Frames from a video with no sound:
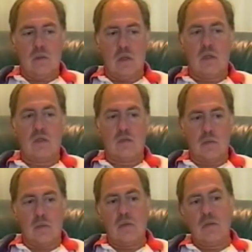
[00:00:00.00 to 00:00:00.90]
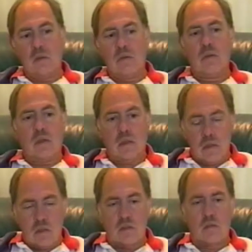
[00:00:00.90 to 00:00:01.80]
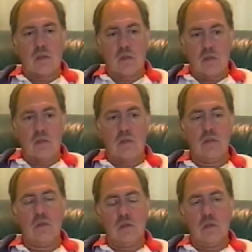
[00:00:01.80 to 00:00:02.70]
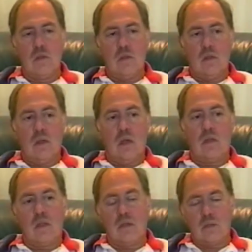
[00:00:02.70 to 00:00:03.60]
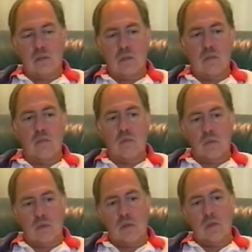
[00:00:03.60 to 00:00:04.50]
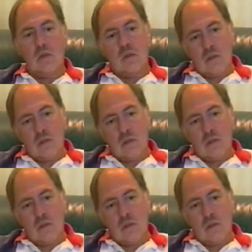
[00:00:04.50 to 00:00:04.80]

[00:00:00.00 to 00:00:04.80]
that he contributed there, that he did something good, and that he took reporting